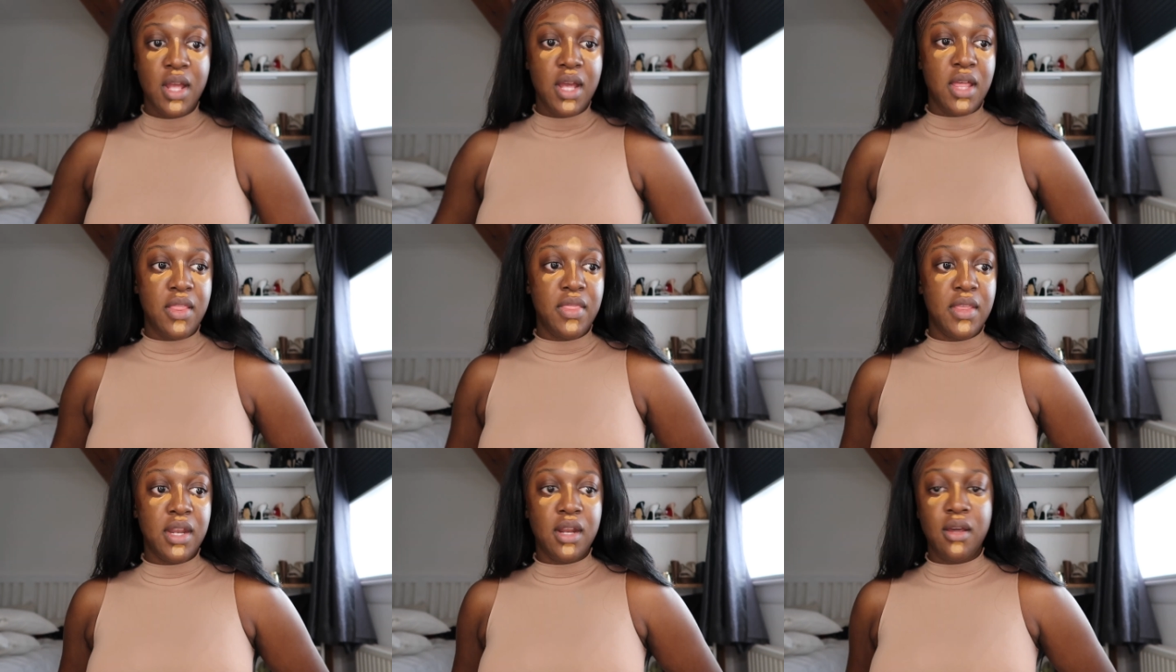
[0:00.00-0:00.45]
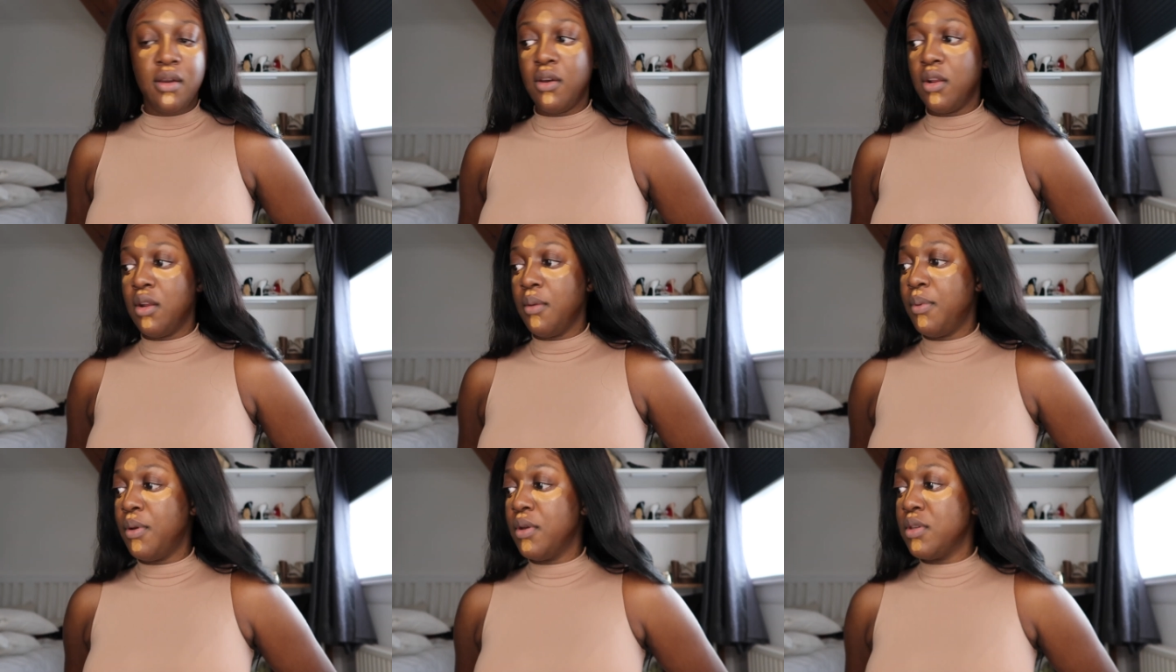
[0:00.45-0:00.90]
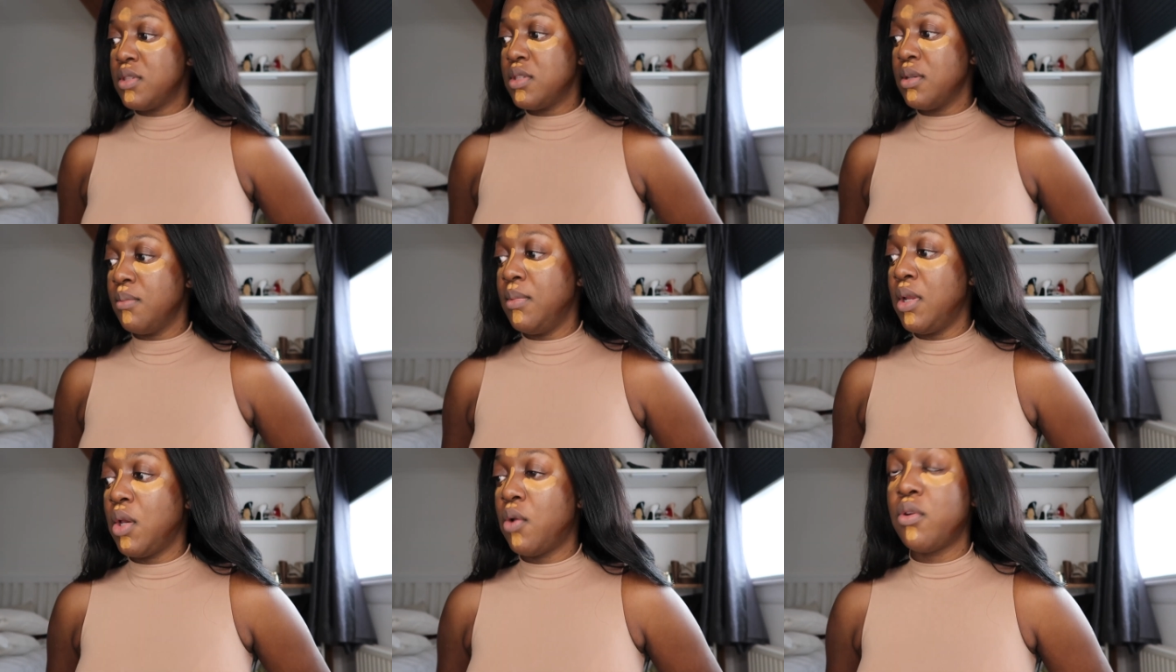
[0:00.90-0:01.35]
And then I'm going to put
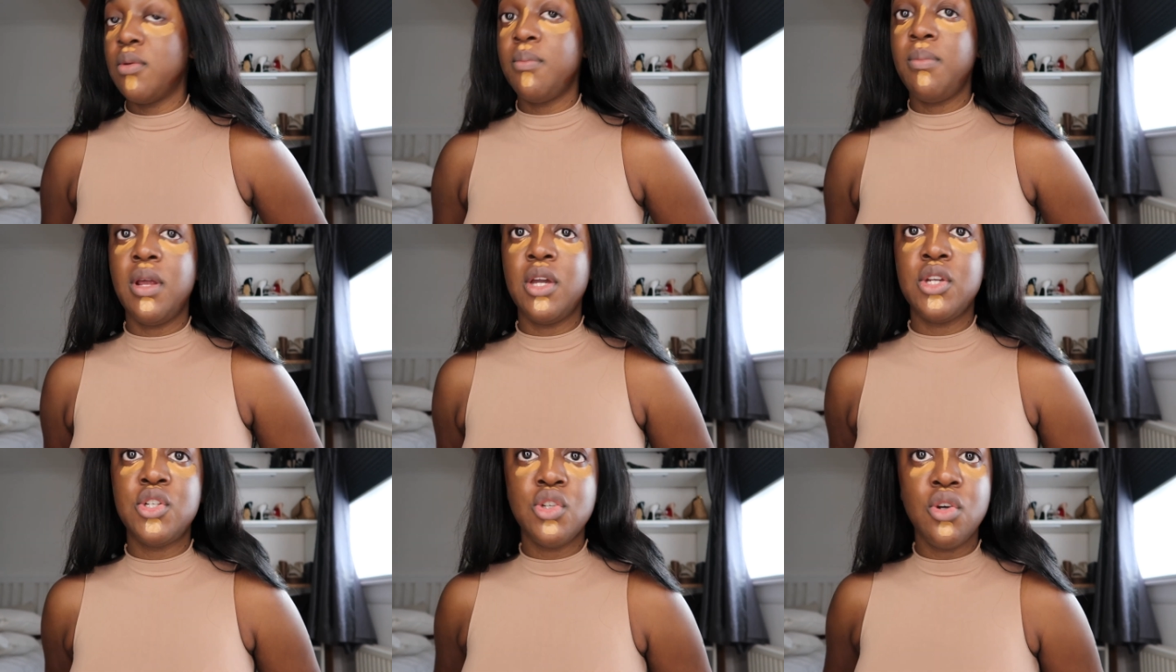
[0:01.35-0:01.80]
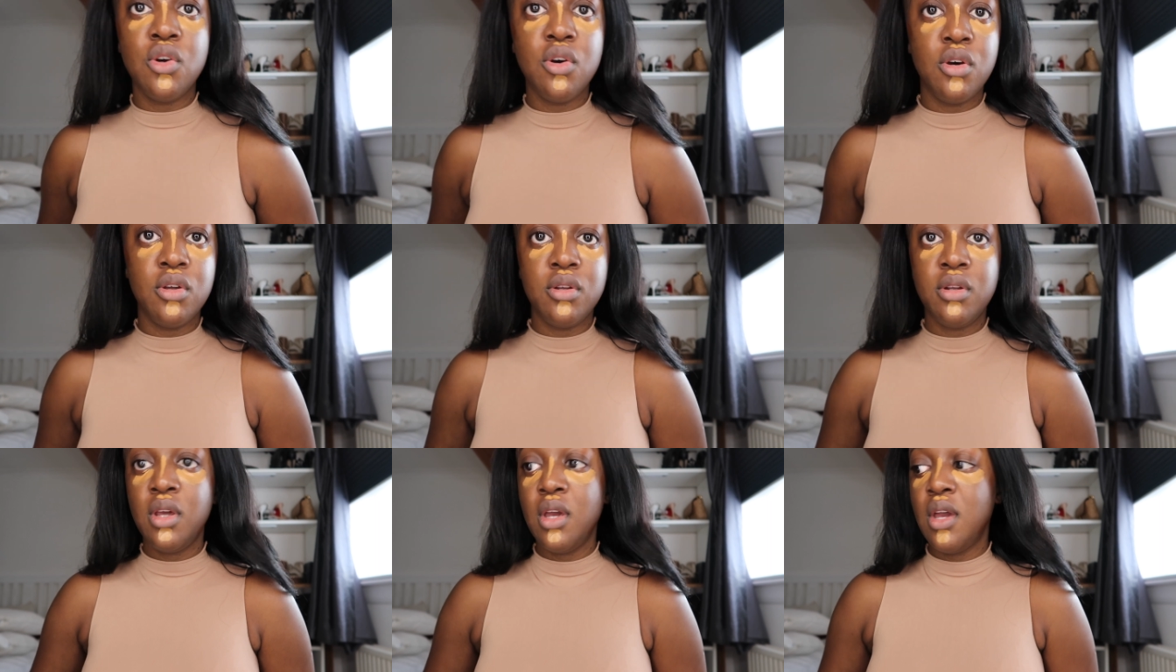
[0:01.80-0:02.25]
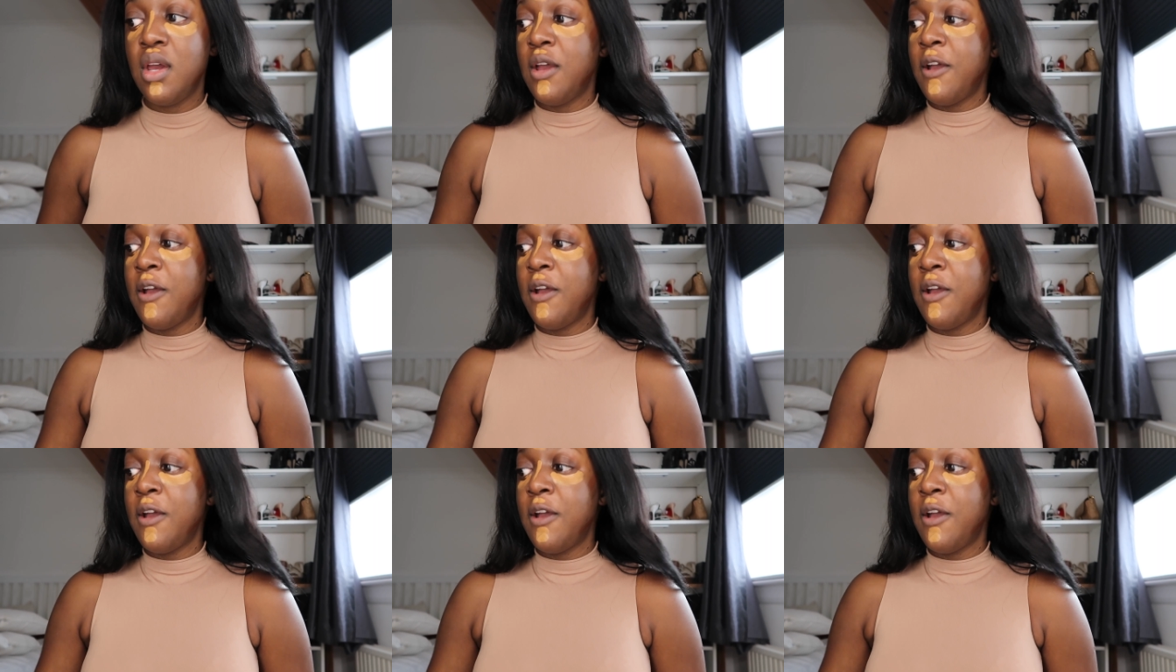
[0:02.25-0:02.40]
some liquid blush on.